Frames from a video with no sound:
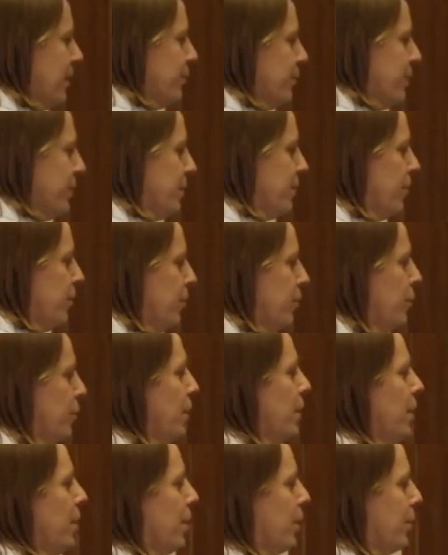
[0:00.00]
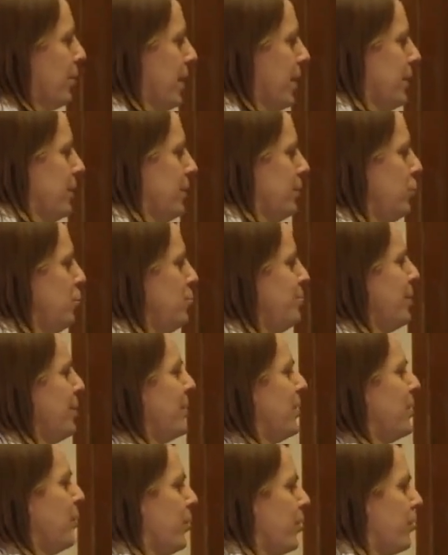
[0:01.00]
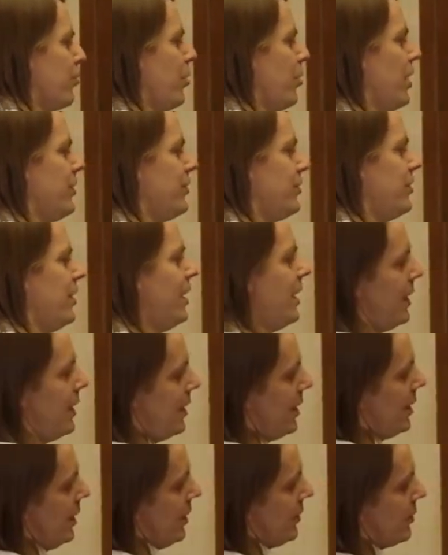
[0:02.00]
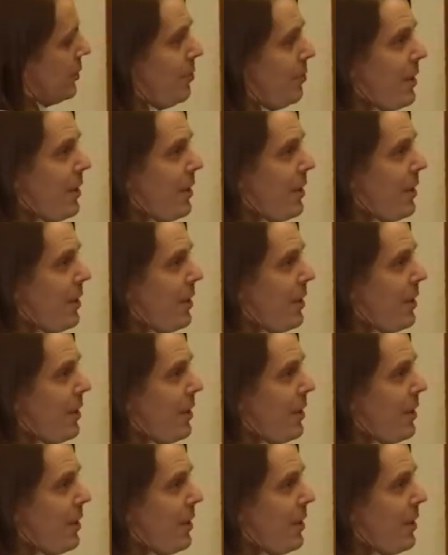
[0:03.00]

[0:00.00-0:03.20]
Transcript: if we go around the loop and we go across the